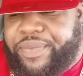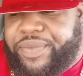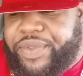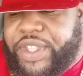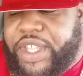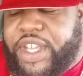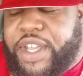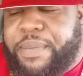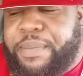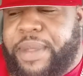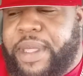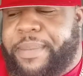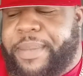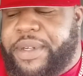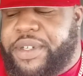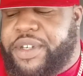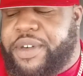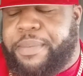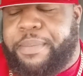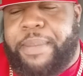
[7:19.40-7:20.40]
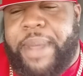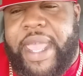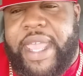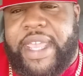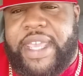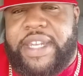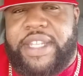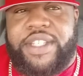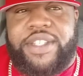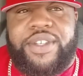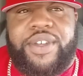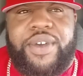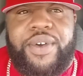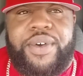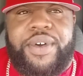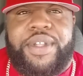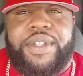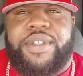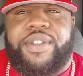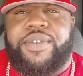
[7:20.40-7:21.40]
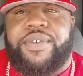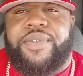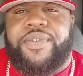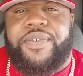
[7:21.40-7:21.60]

the commitment you're making is going to